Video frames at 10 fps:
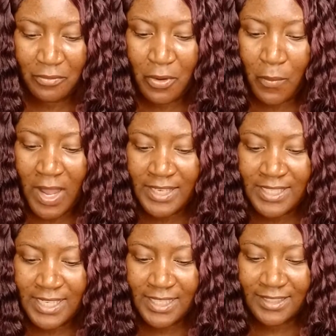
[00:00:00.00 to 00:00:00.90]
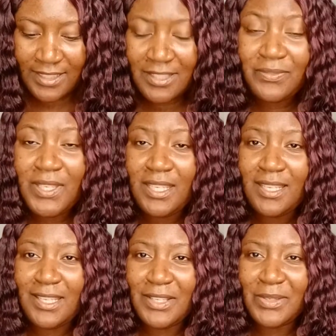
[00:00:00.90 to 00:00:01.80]
for watching this
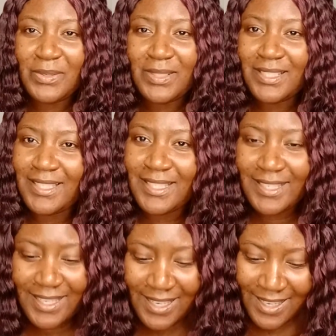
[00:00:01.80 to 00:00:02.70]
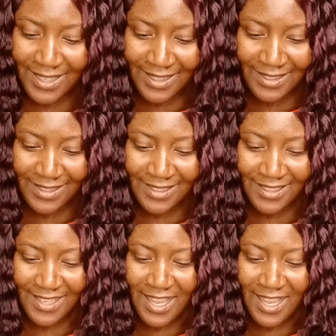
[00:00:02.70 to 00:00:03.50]
video until the end.